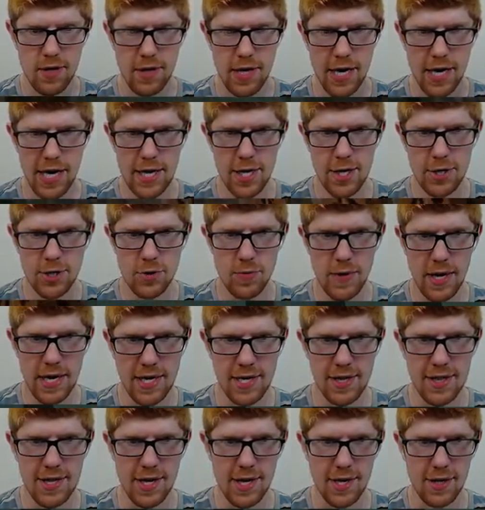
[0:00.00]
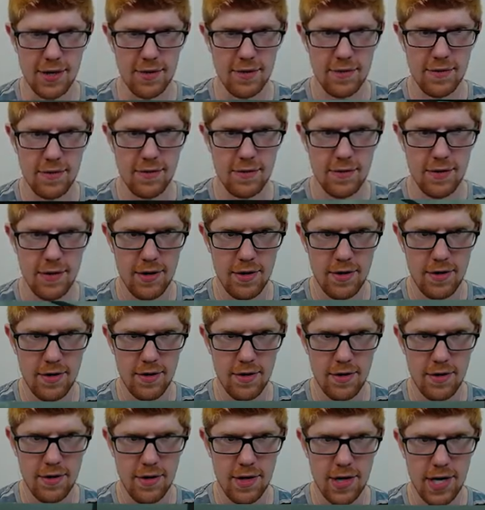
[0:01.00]
How do you do anything?
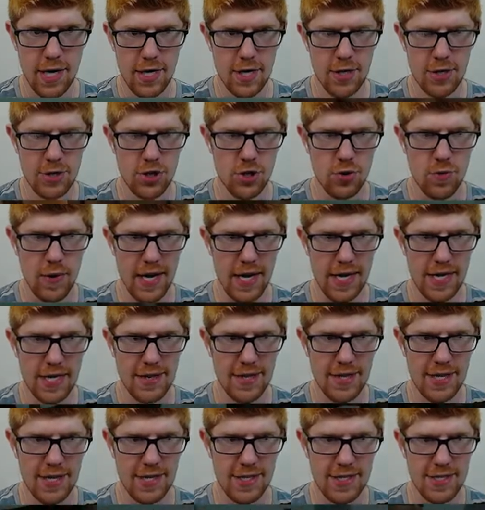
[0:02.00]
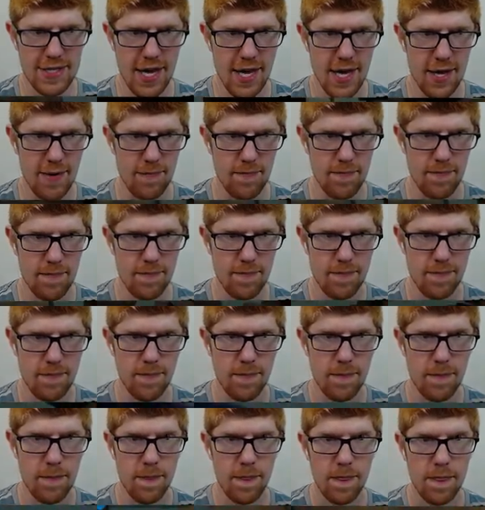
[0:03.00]
How do you do anything in this game?
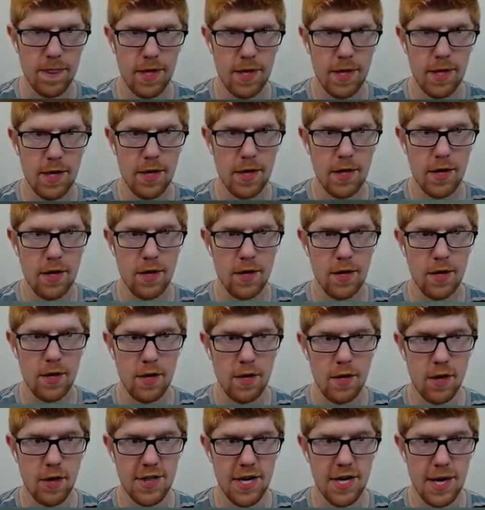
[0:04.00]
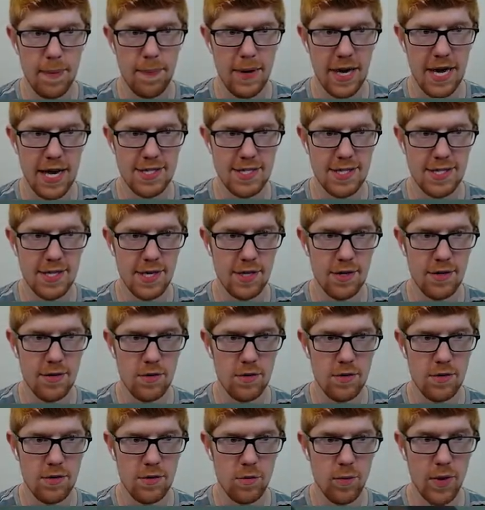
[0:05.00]
Oh, I think I passed it.
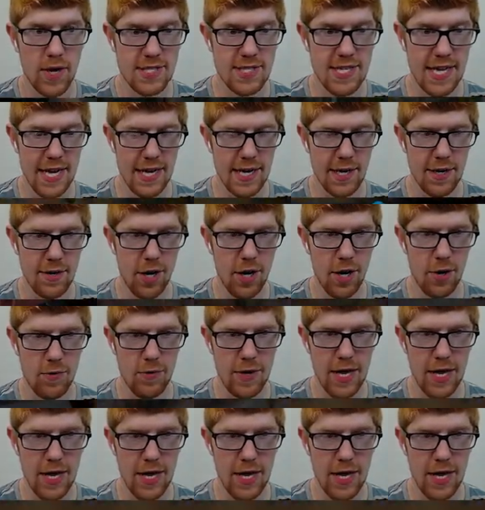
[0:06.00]
Wait a second. Oh